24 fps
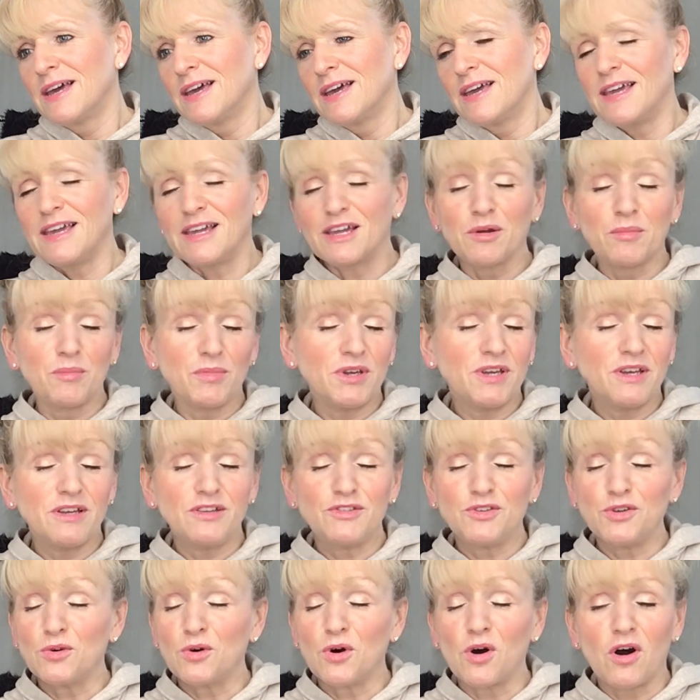it can be
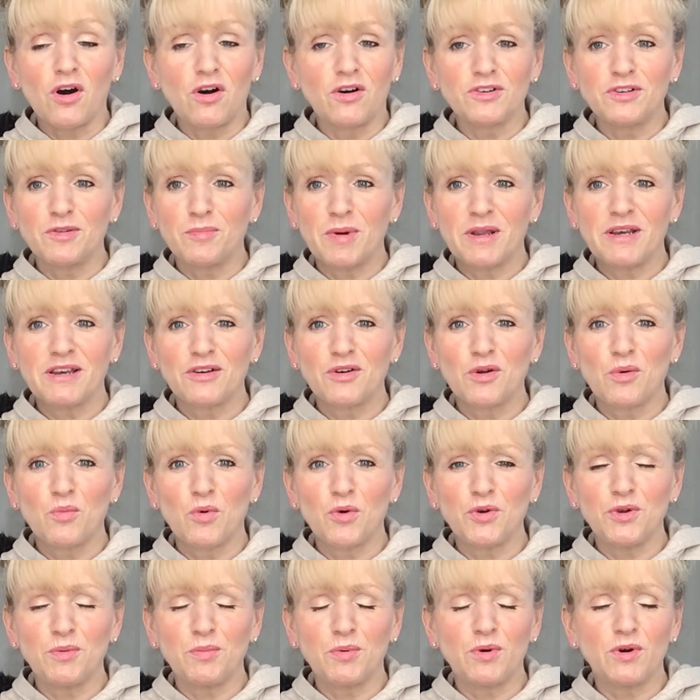easy or hard depending on
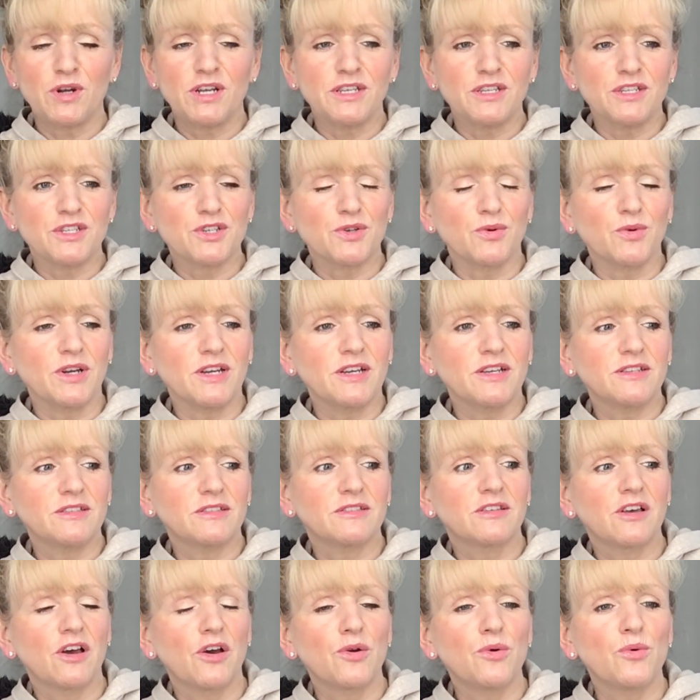what you put into it.
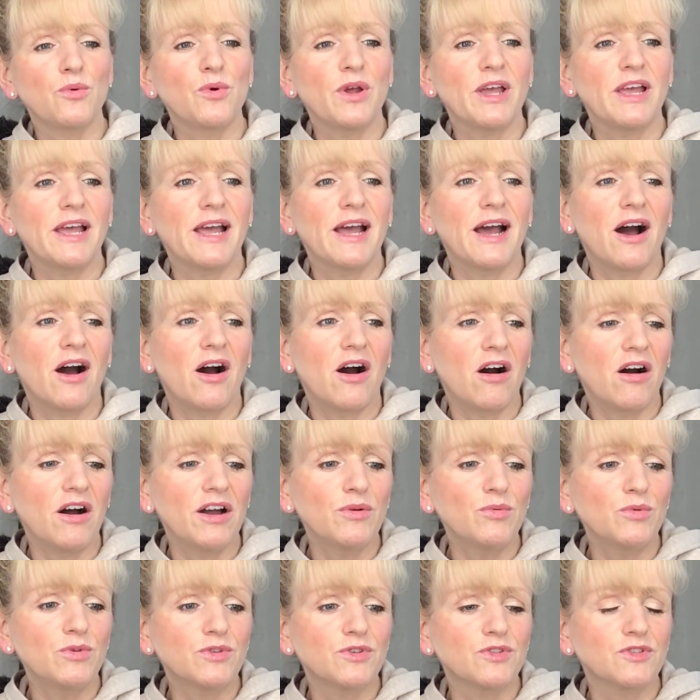So I
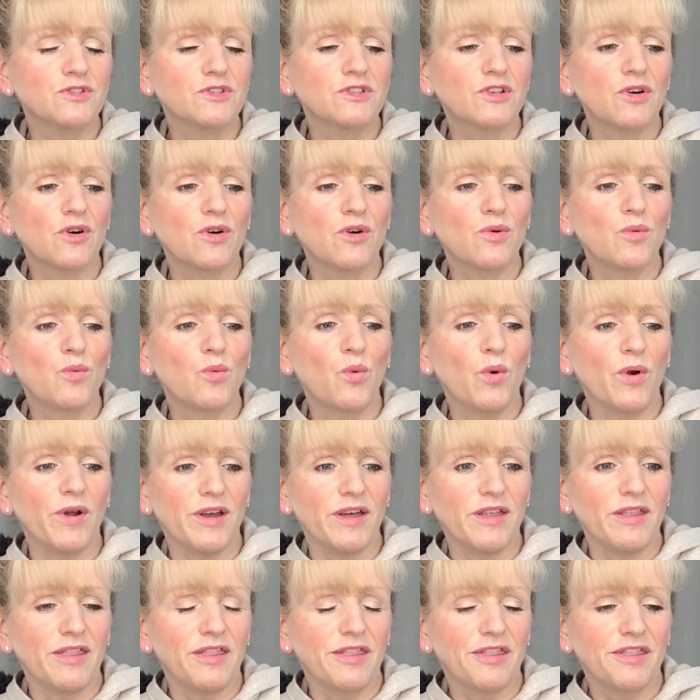would start
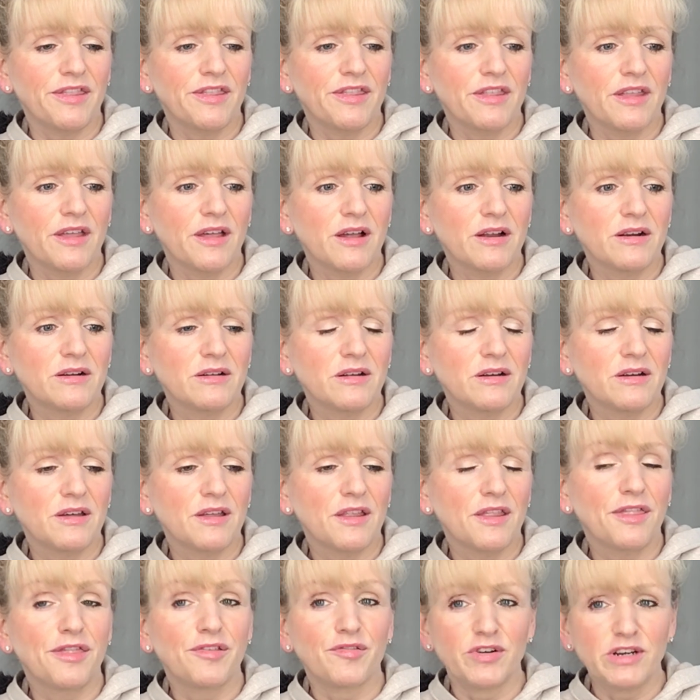with
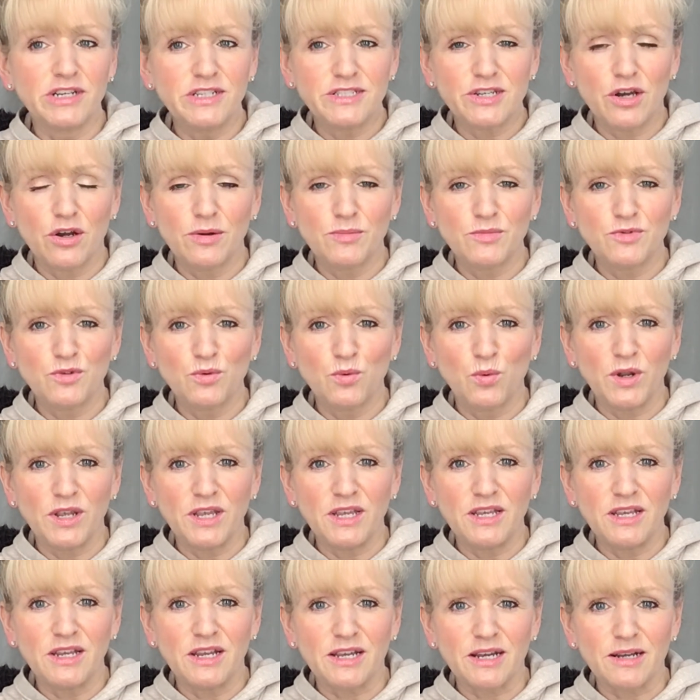3 times a
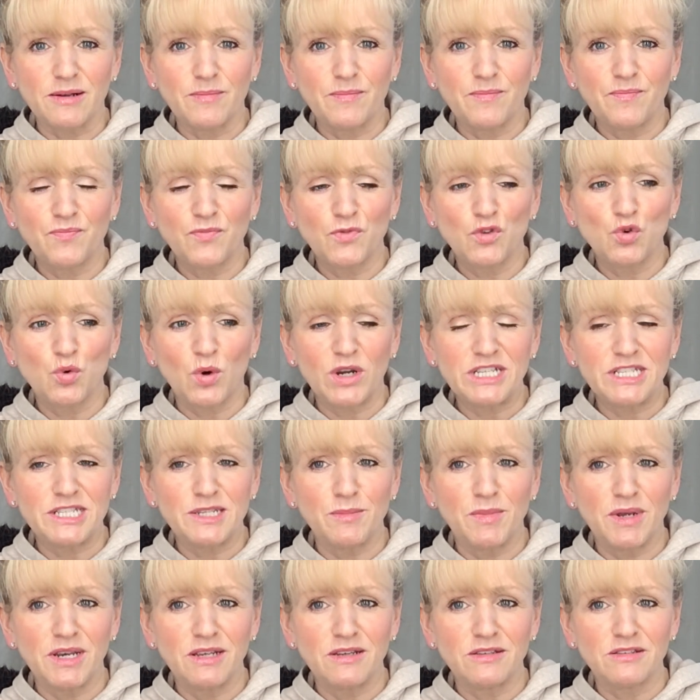week, 20
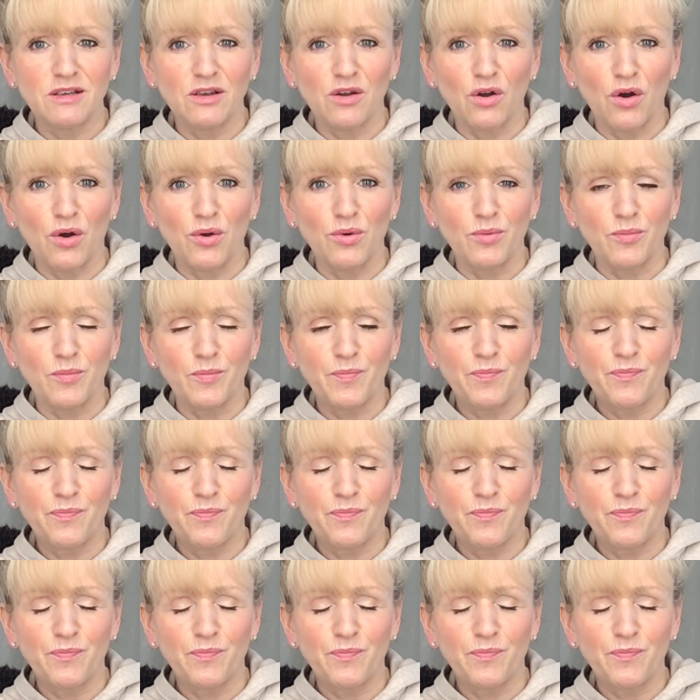minutes a go.